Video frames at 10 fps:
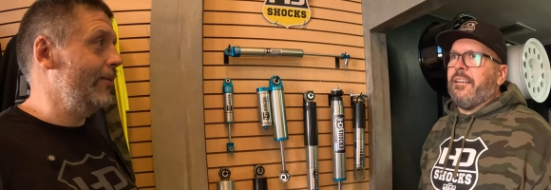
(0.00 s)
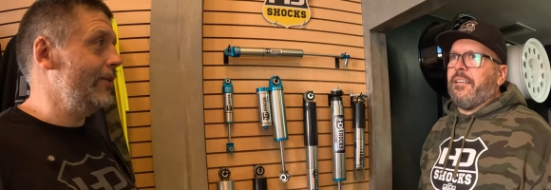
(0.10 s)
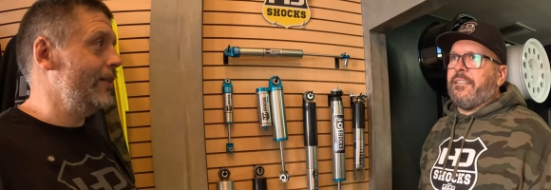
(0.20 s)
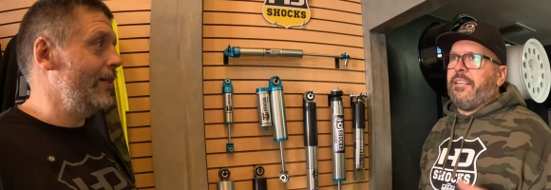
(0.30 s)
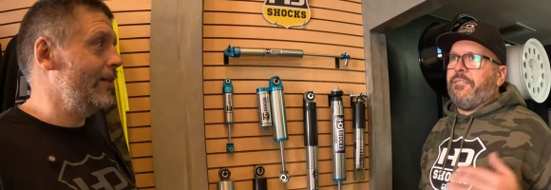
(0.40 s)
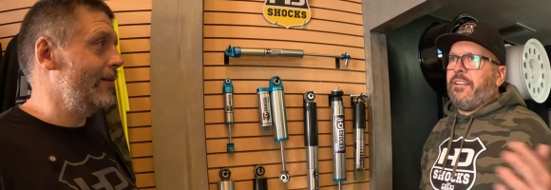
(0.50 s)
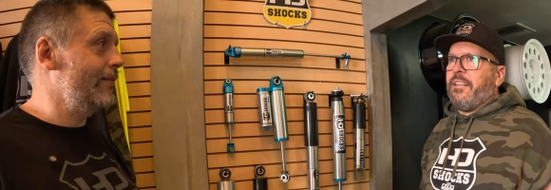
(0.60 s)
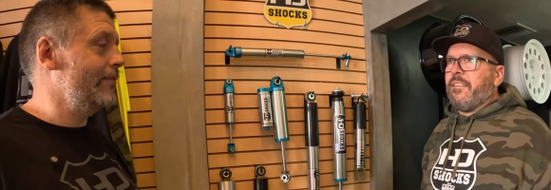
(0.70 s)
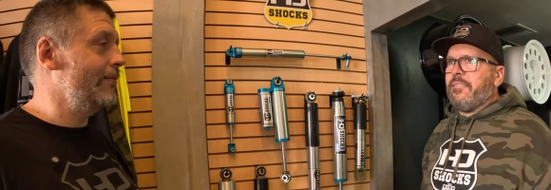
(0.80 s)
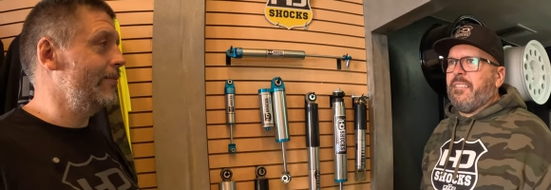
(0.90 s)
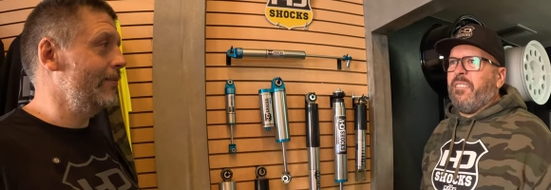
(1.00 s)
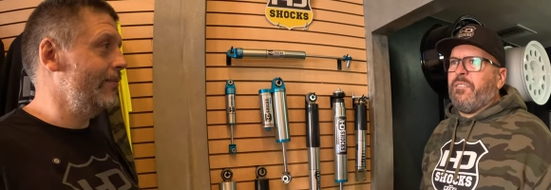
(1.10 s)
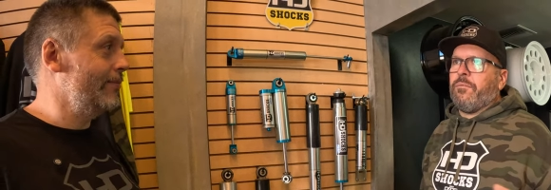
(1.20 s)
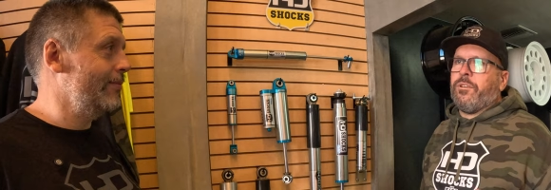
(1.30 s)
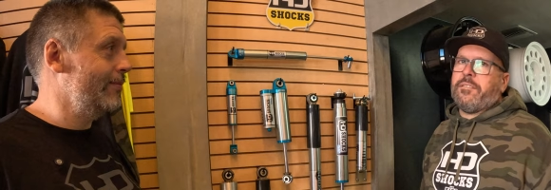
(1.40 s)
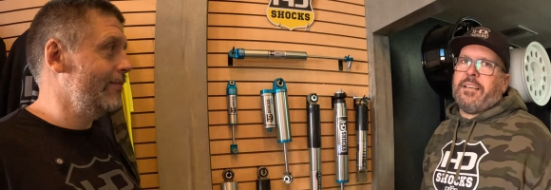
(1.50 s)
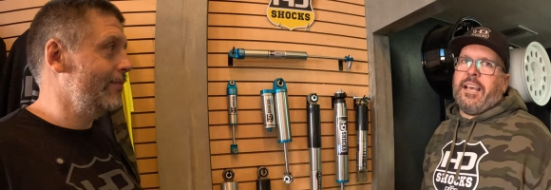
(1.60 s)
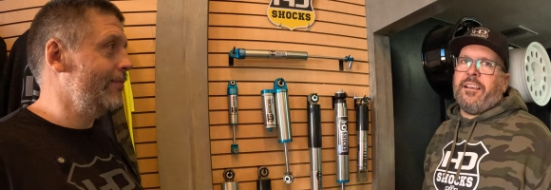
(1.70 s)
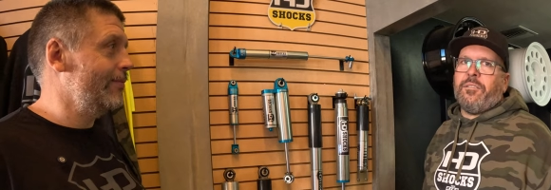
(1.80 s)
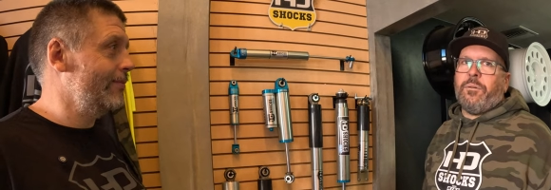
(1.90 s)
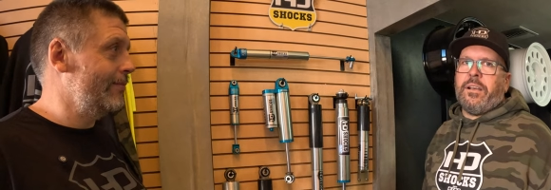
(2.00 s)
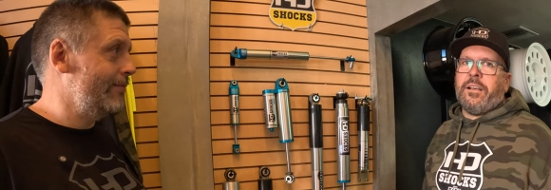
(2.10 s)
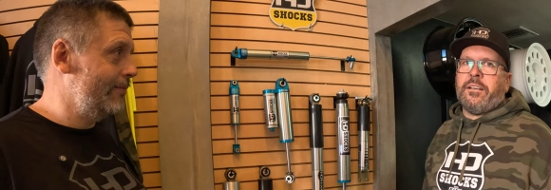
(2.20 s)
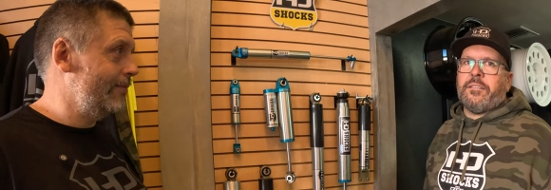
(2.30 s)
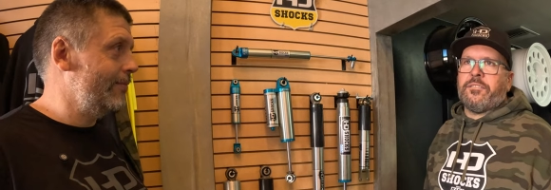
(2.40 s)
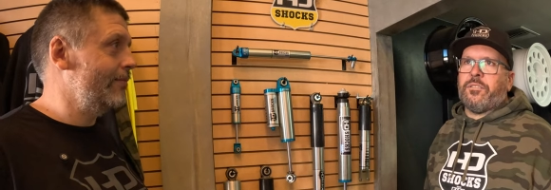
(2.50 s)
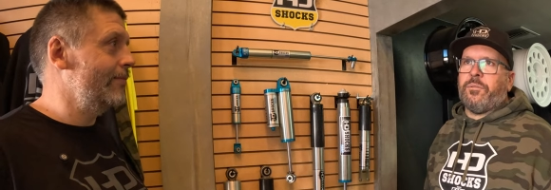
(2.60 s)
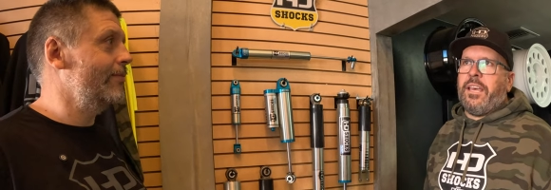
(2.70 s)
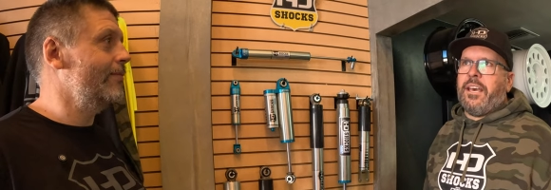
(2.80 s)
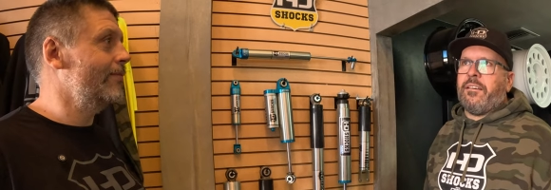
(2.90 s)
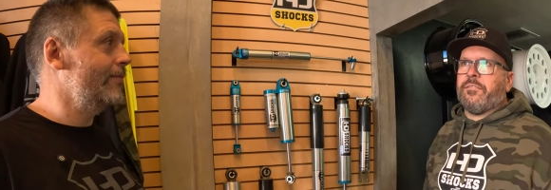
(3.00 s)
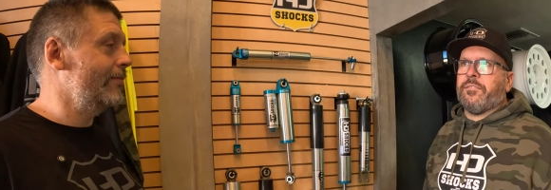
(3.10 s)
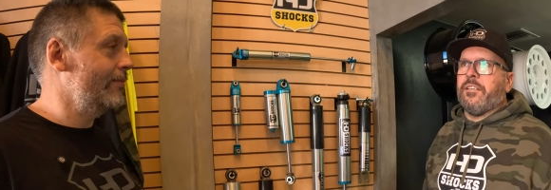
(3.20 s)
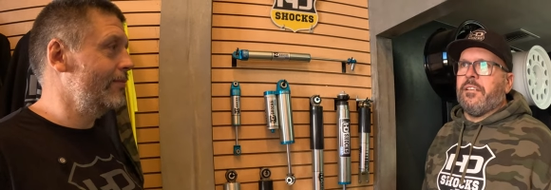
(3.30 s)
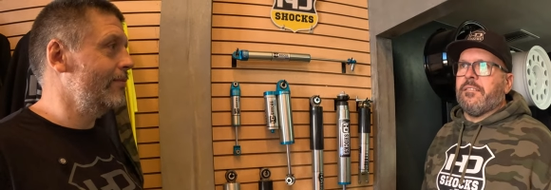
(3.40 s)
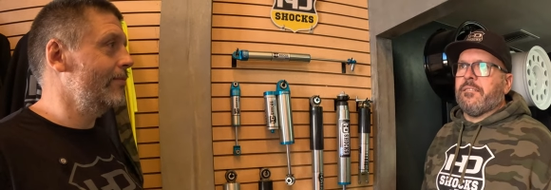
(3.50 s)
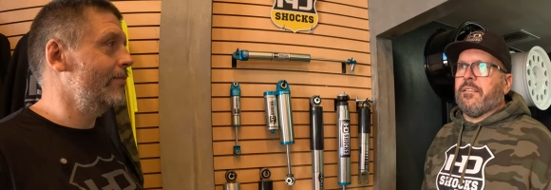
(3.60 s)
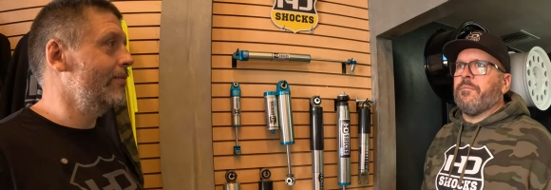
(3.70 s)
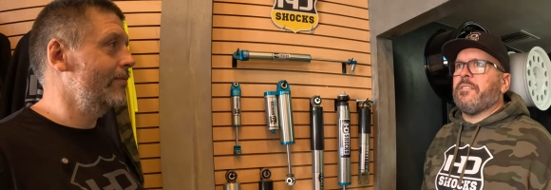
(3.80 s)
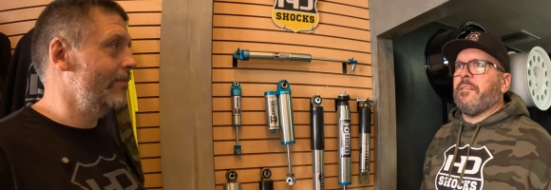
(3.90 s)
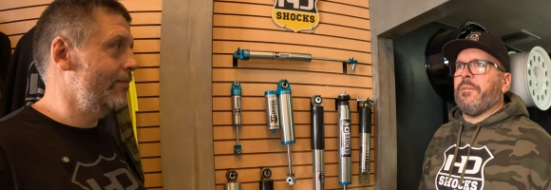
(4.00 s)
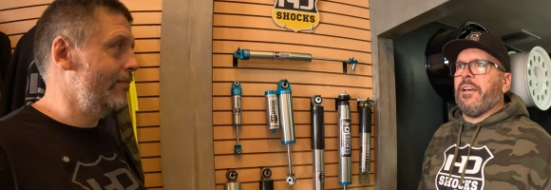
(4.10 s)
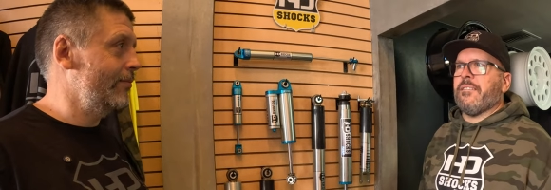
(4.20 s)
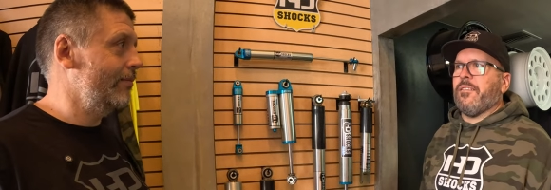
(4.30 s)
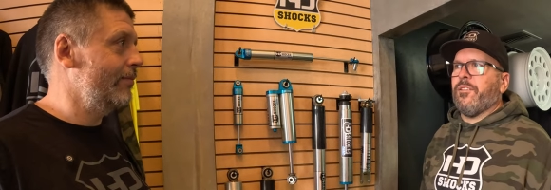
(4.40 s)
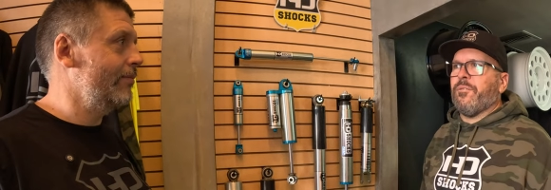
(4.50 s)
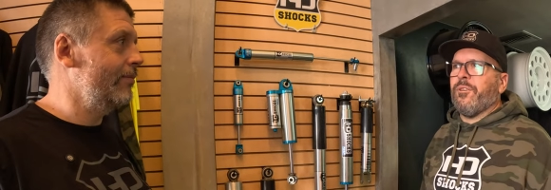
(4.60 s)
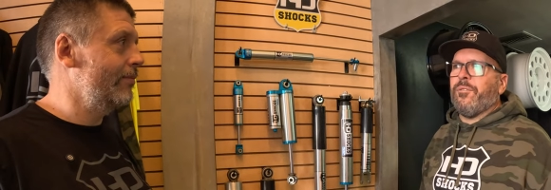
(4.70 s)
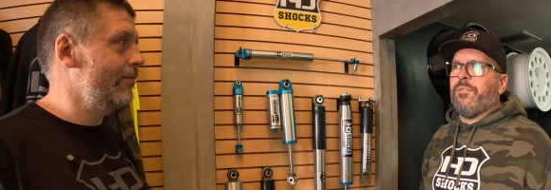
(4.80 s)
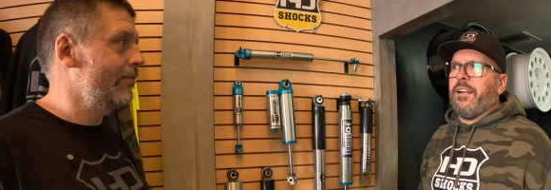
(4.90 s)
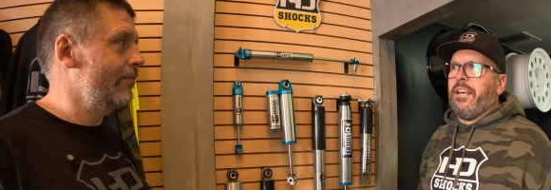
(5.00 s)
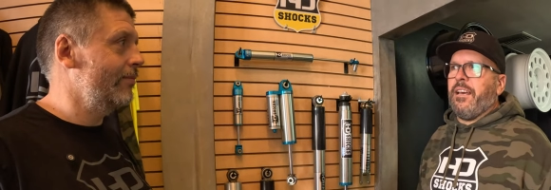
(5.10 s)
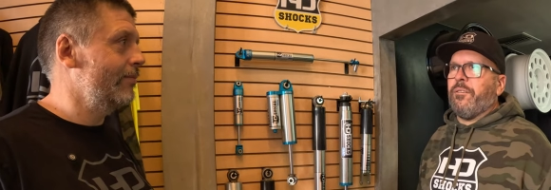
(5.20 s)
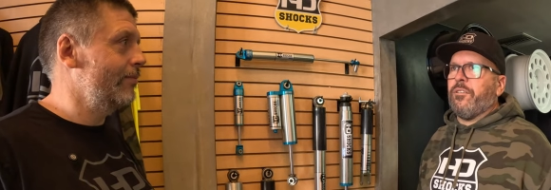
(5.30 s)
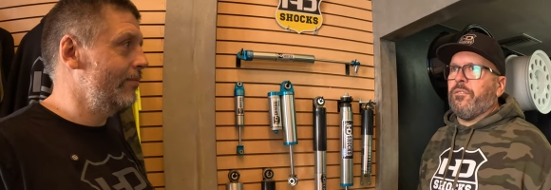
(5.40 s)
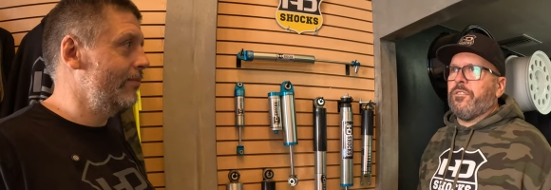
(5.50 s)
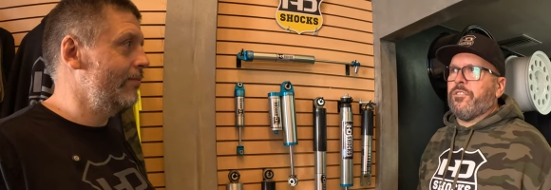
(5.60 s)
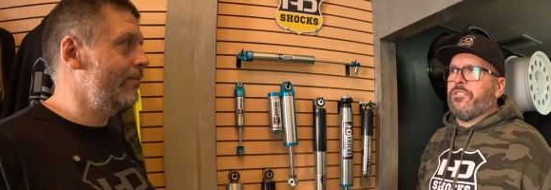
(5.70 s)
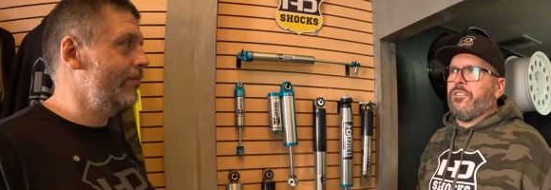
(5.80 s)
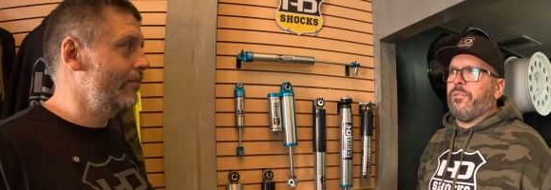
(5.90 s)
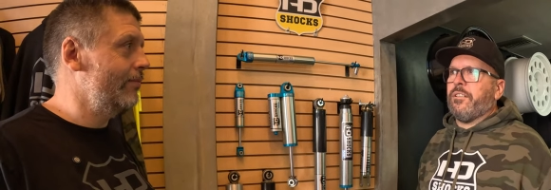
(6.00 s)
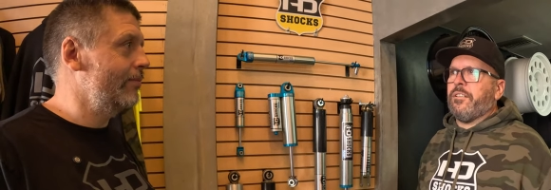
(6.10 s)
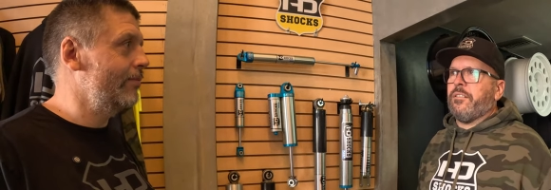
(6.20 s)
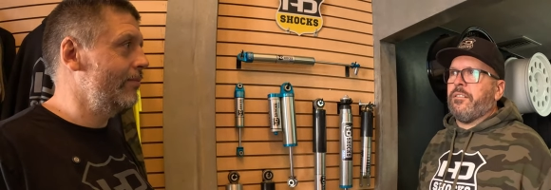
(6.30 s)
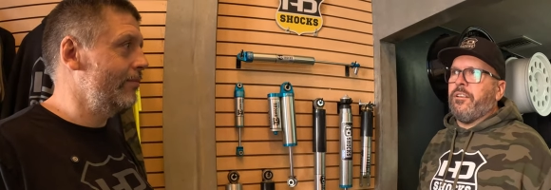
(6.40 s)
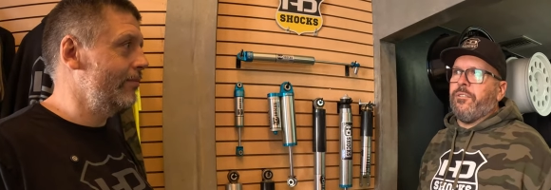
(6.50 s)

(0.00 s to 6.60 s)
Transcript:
Speaker 1: uh, dividends even with tire wear so we have some semis on the road right now with over 200